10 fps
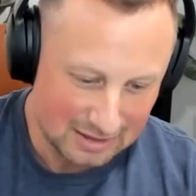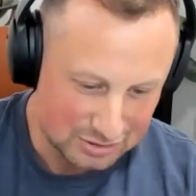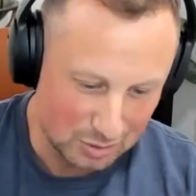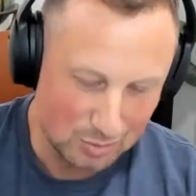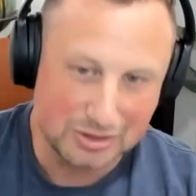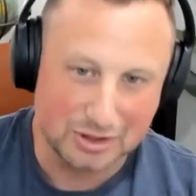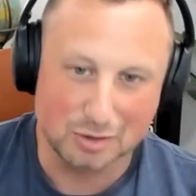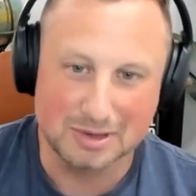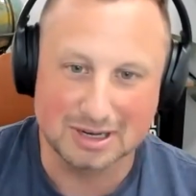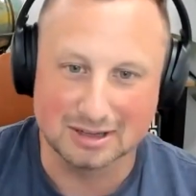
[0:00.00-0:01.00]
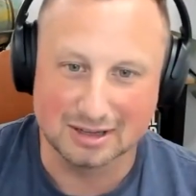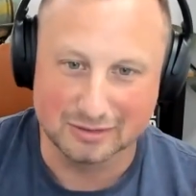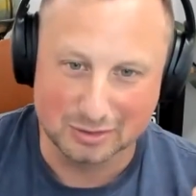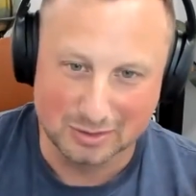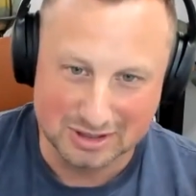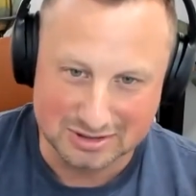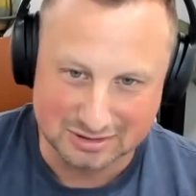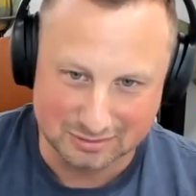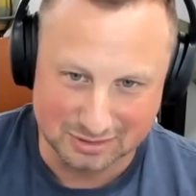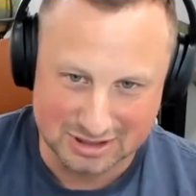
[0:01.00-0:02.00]
So what their omega level
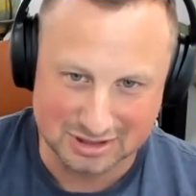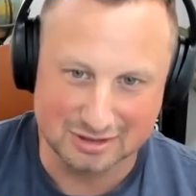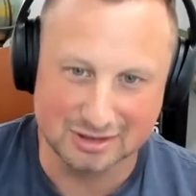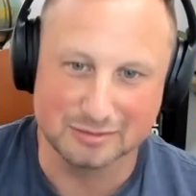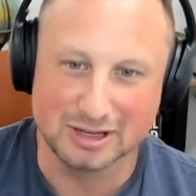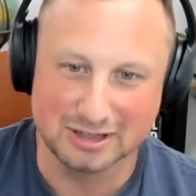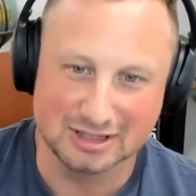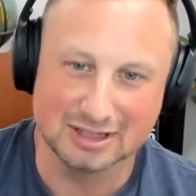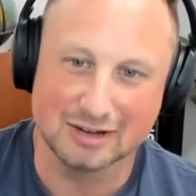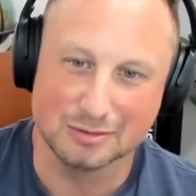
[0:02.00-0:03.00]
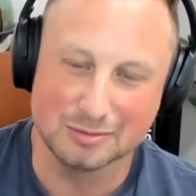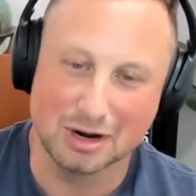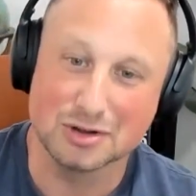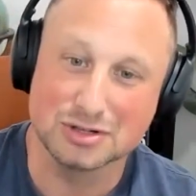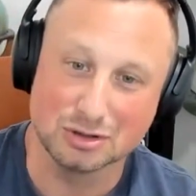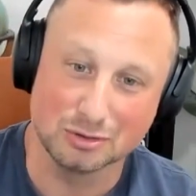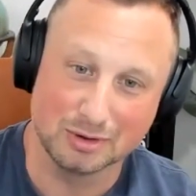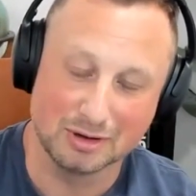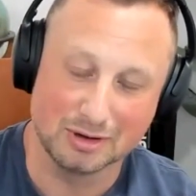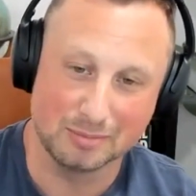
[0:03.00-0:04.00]
was when they started and D level, but
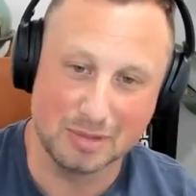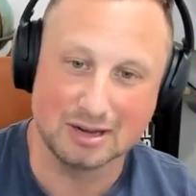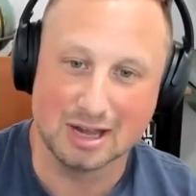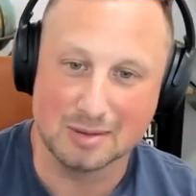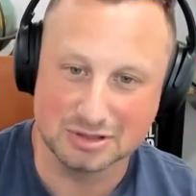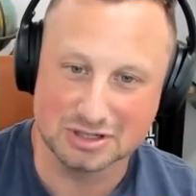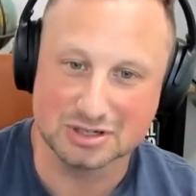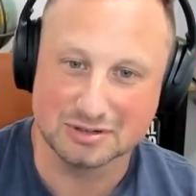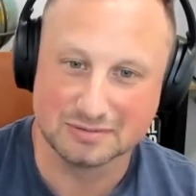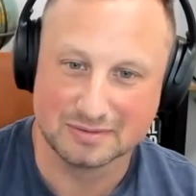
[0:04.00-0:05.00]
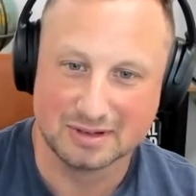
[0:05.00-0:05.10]
also body composition.